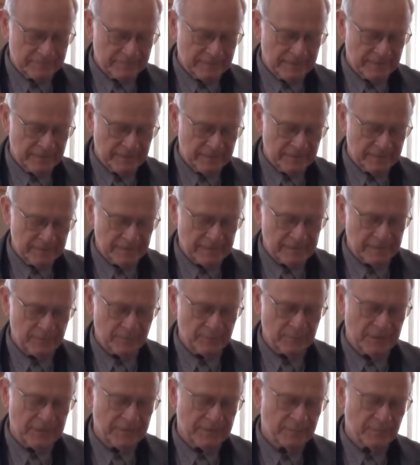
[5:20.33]
the guy who
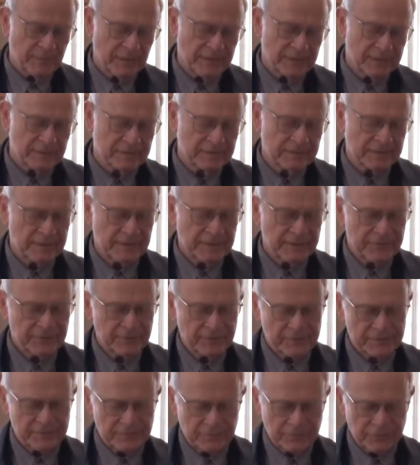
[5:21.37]
made the model, and he said,
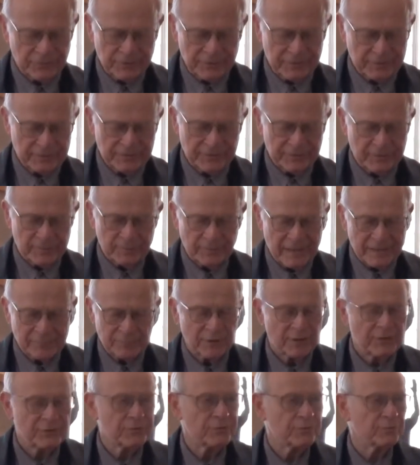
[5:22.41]
Lucille, he said, my
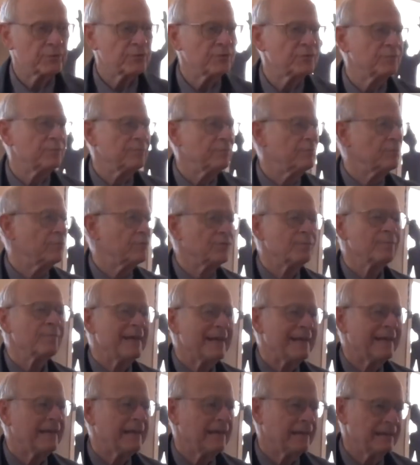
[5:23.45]
pleasure was
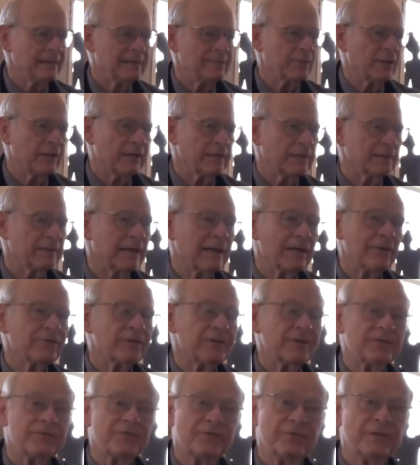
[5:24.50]
making the model. Now that
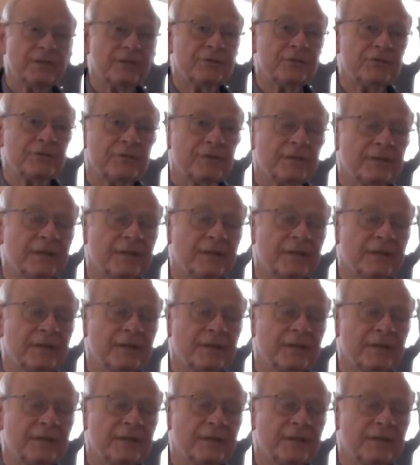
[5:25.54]
it's finished,